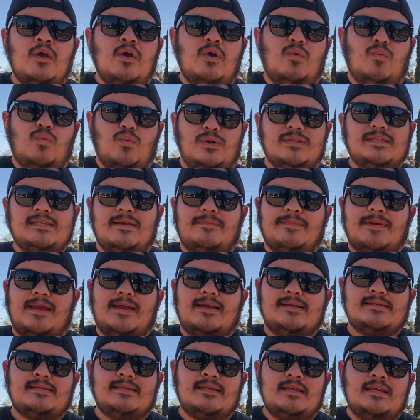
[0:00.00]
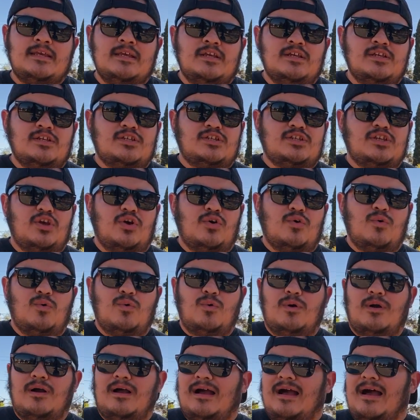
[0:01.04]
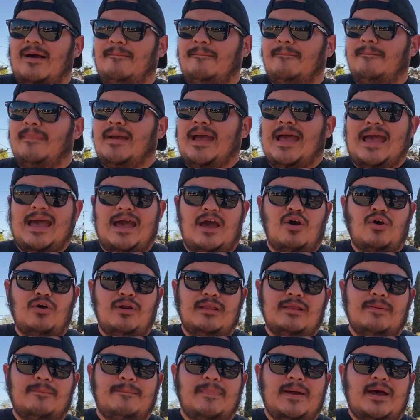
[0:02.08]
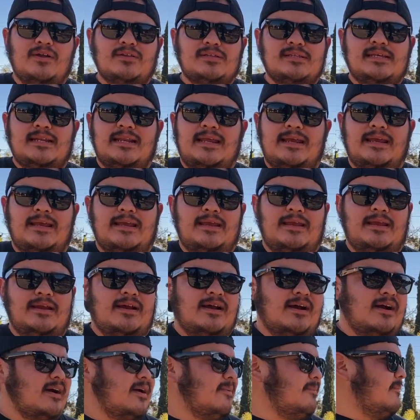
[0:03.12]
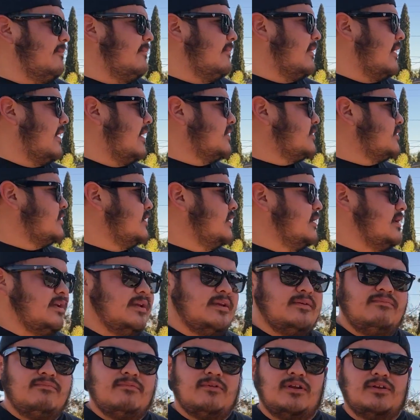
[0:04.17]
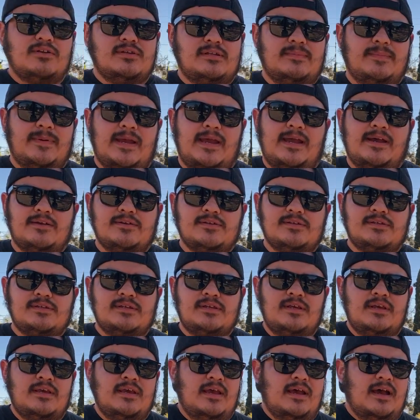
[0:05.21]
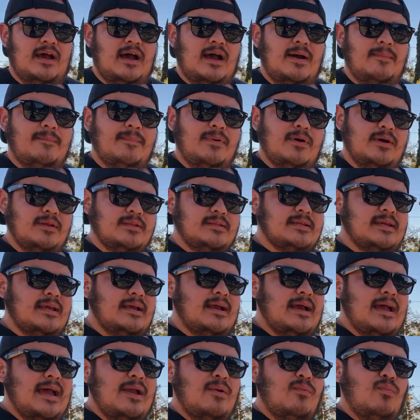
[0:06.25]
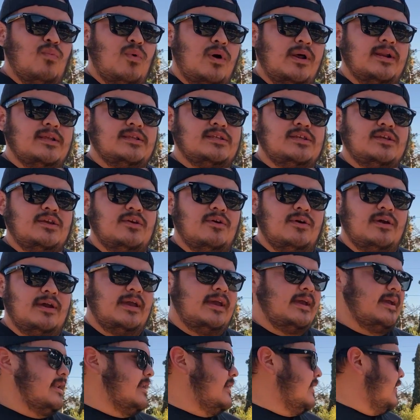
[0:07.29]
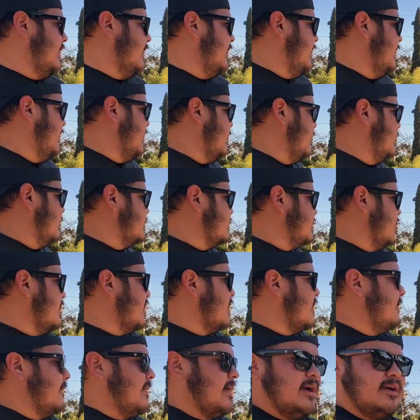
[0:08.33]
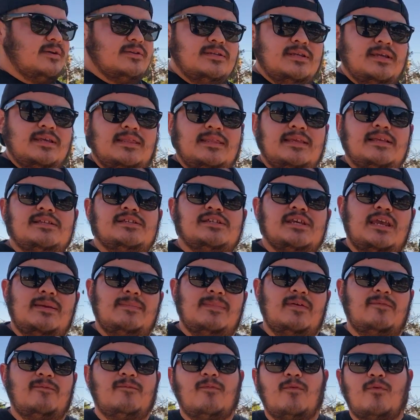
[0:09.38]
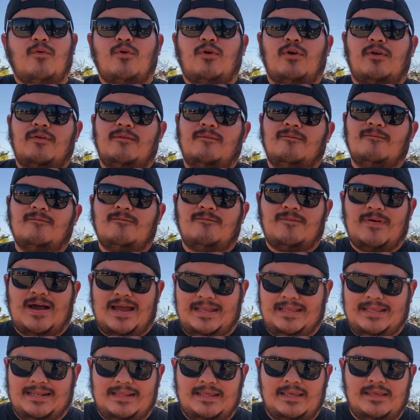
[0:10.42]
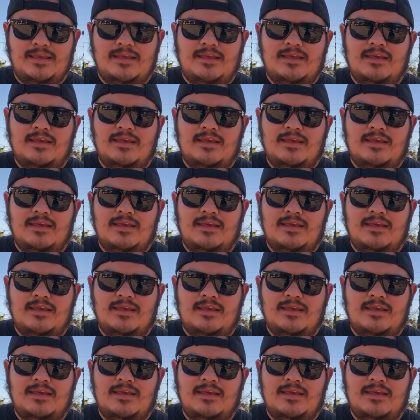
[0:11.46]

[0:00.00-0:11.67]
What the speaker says: What's up, guys? So I'm out and about today, actually close to my house, but I wanted to go ahead and talk about the JB4 finally.